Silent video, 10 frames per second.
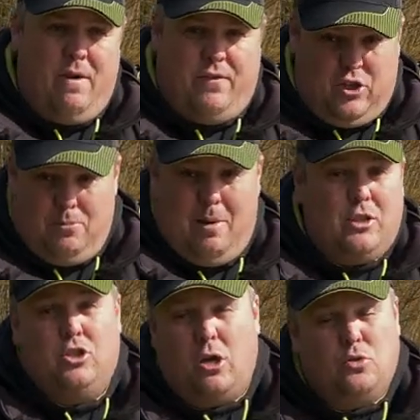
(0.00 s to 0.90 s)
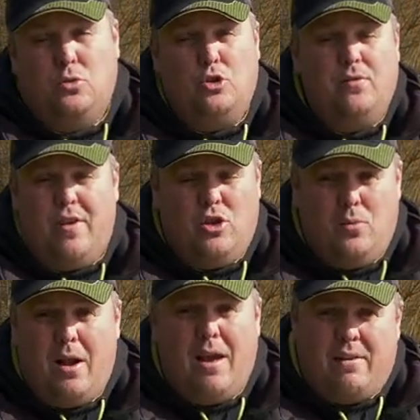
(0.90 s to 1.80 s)
fish a match, go to a new
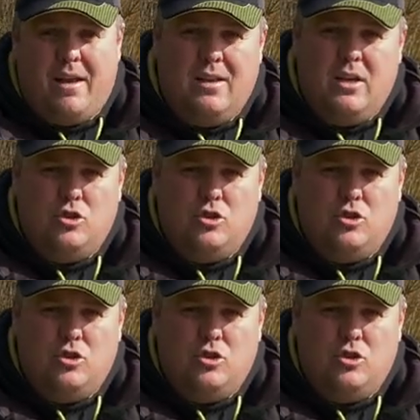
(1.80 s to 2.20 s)
venue, whatever,